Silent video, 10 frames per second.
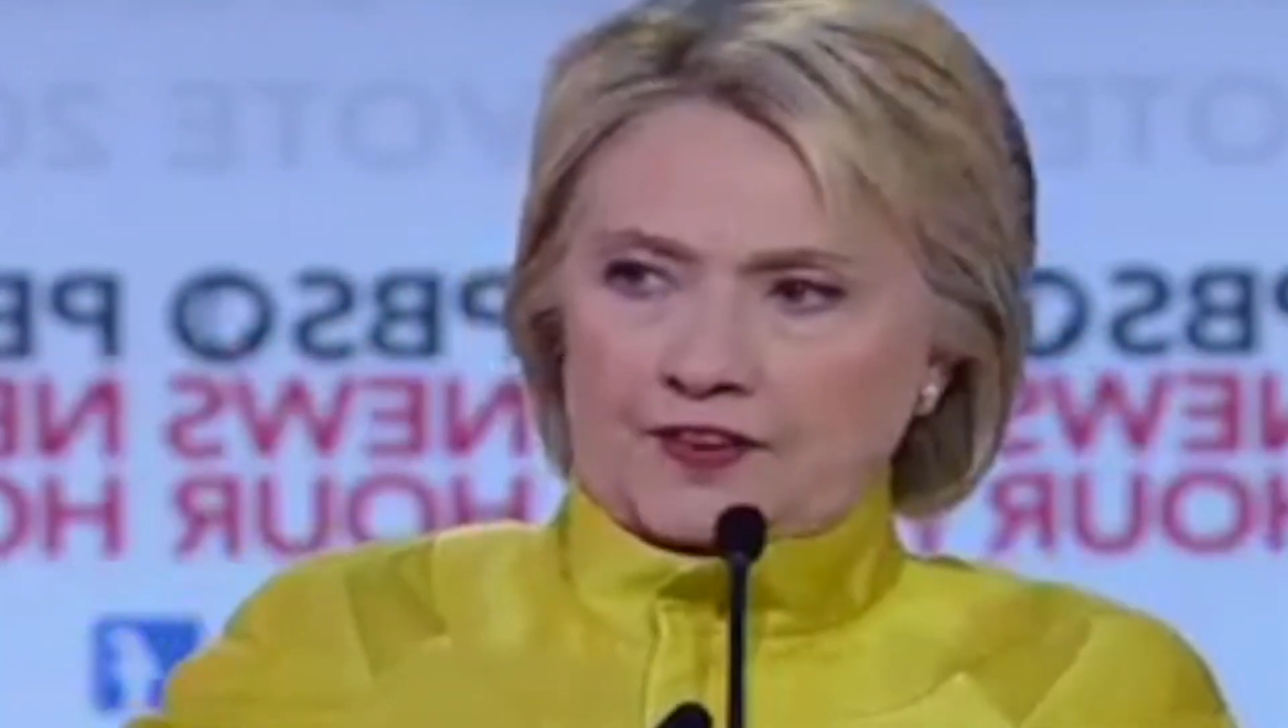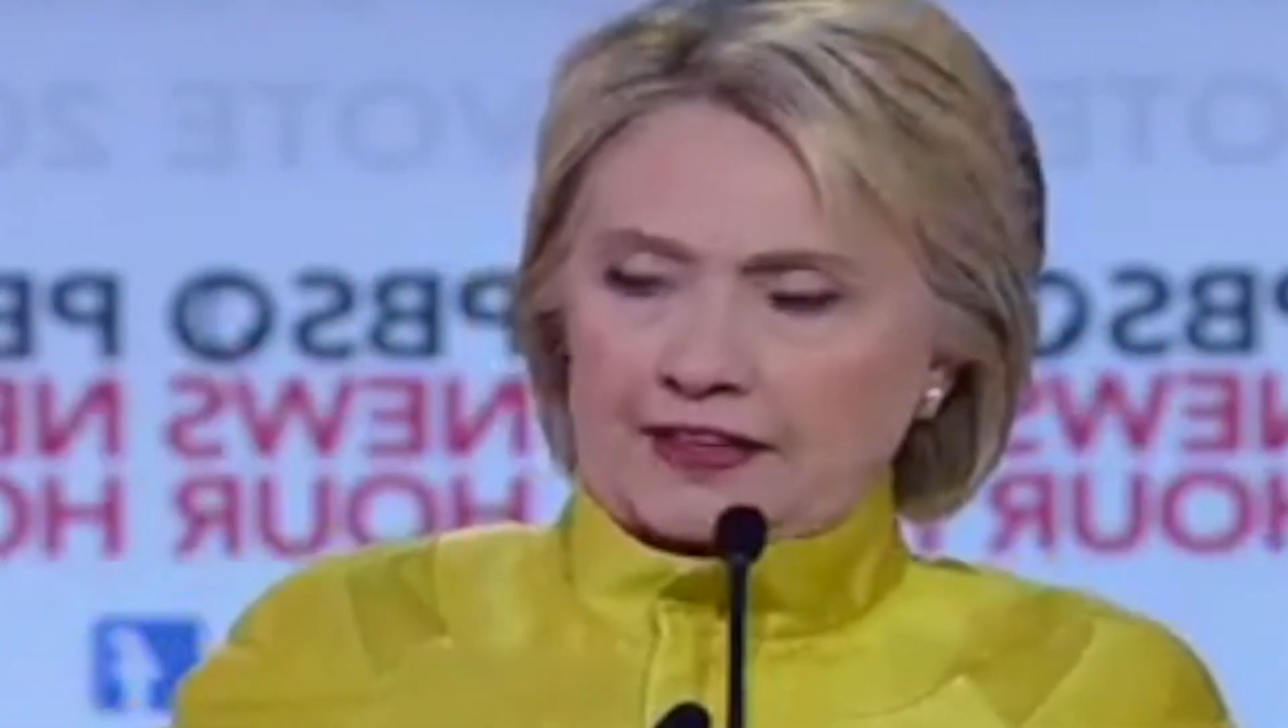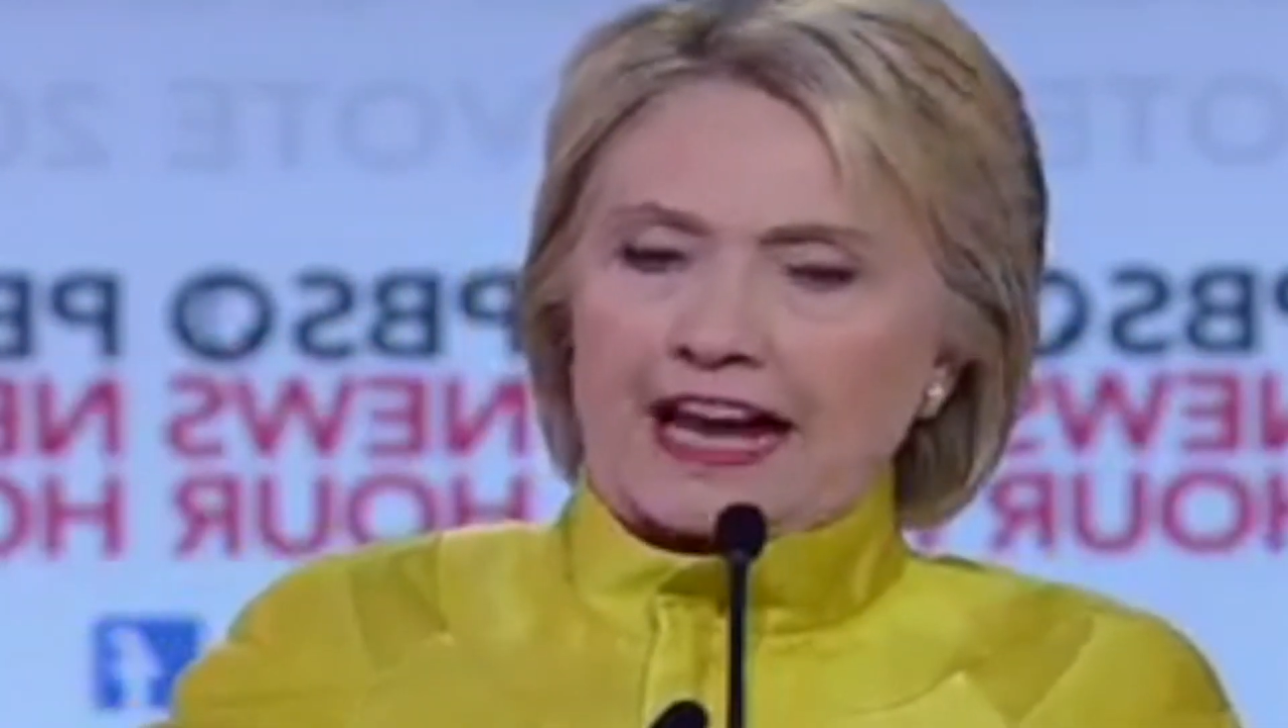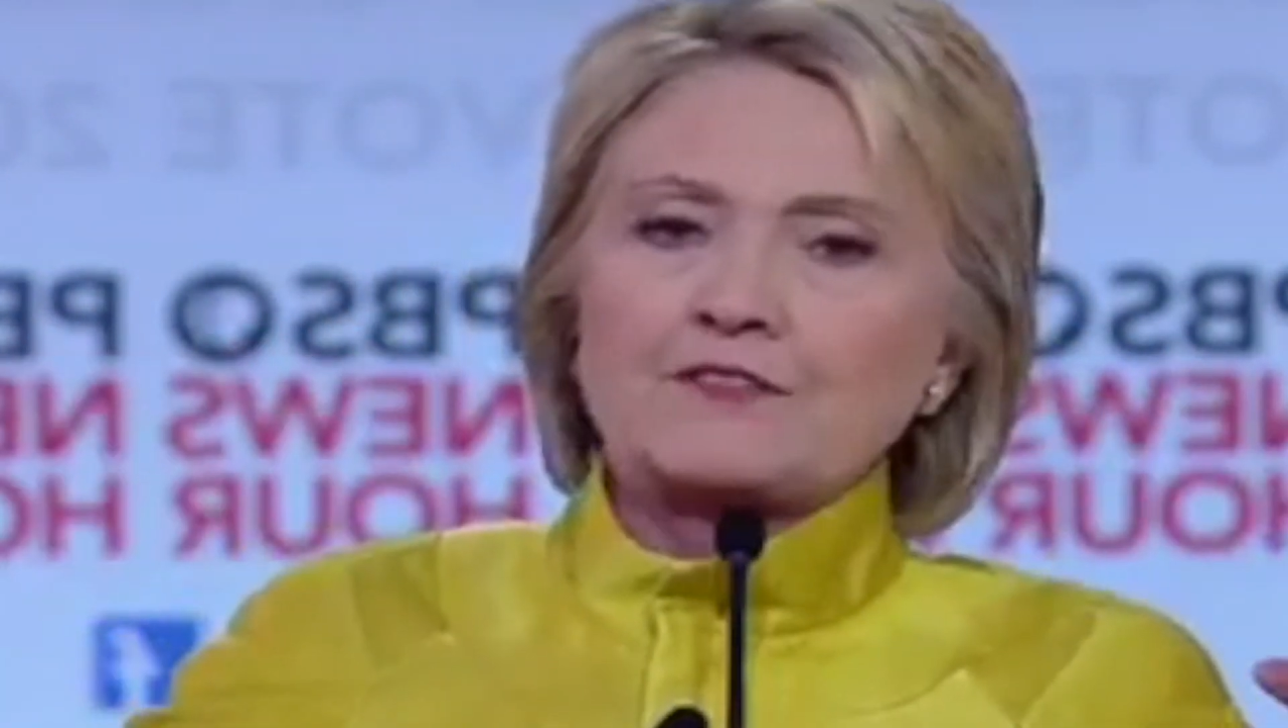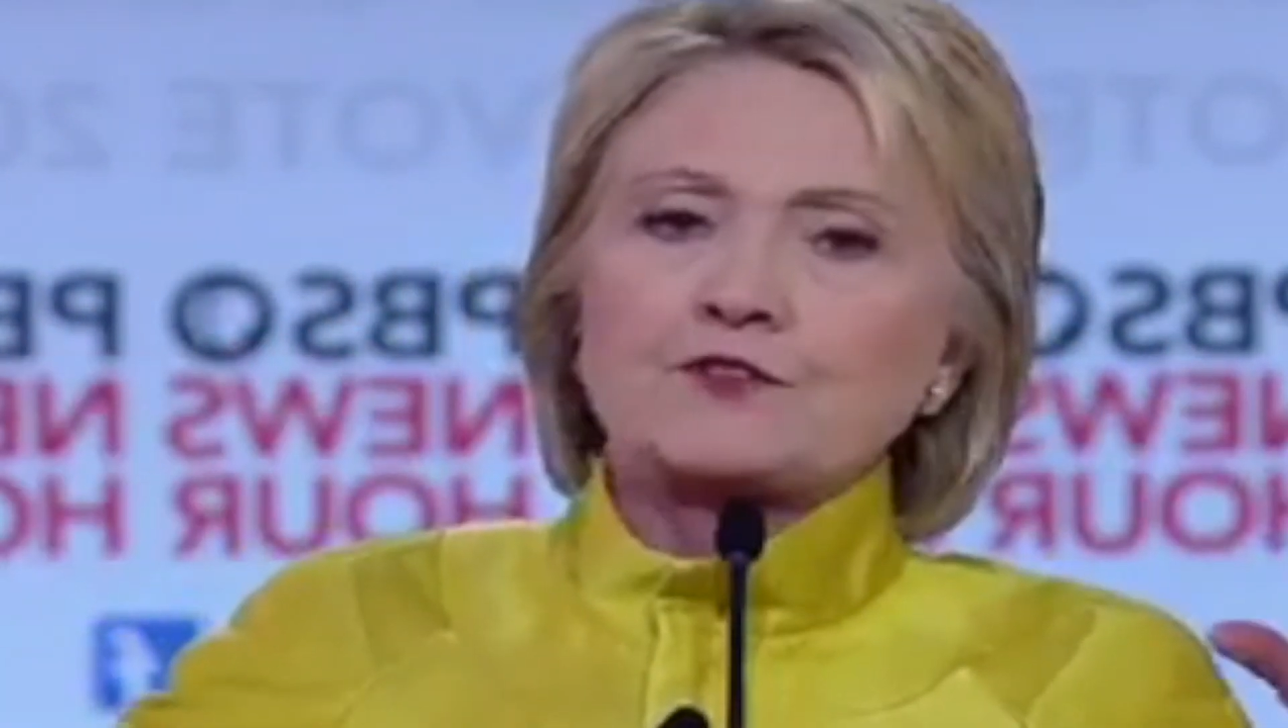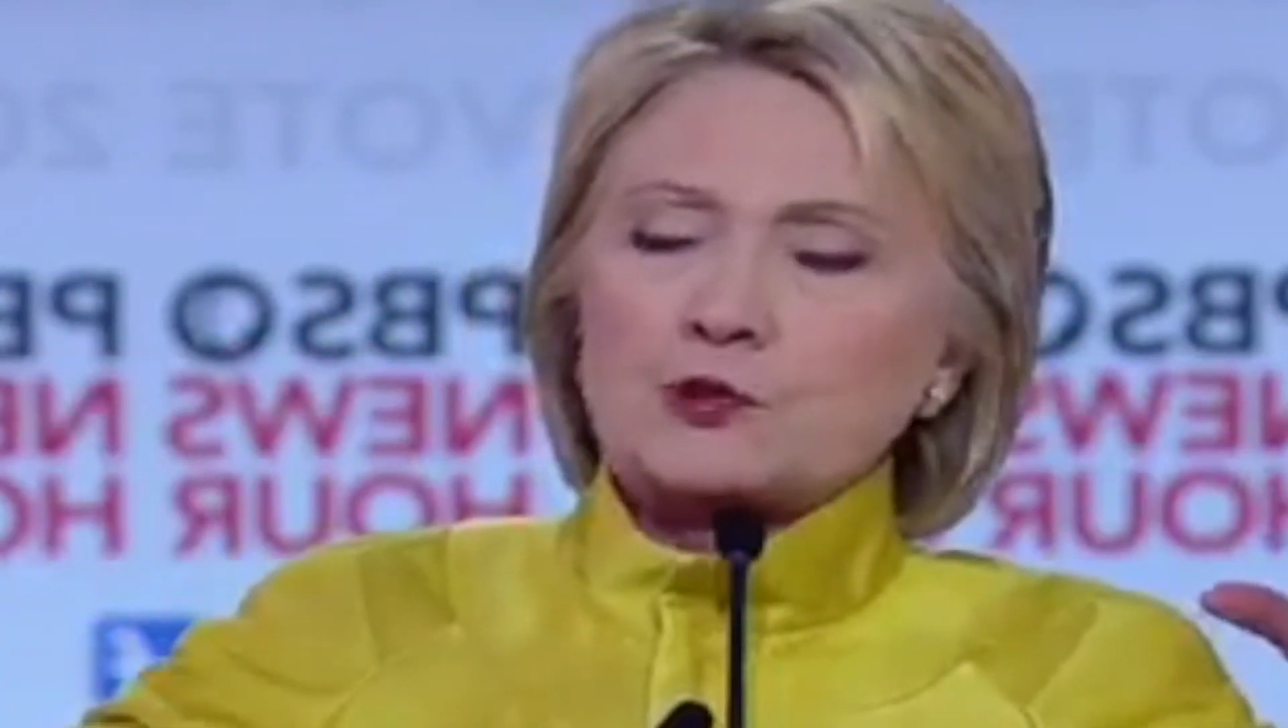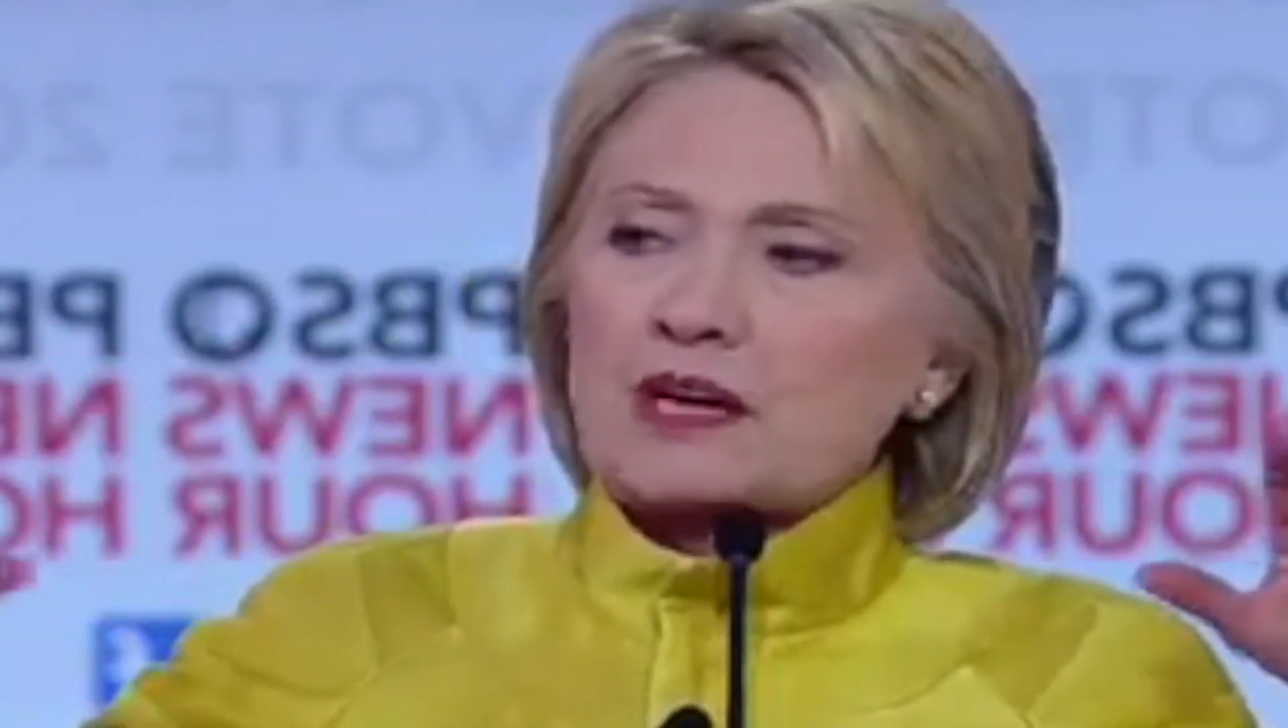it have too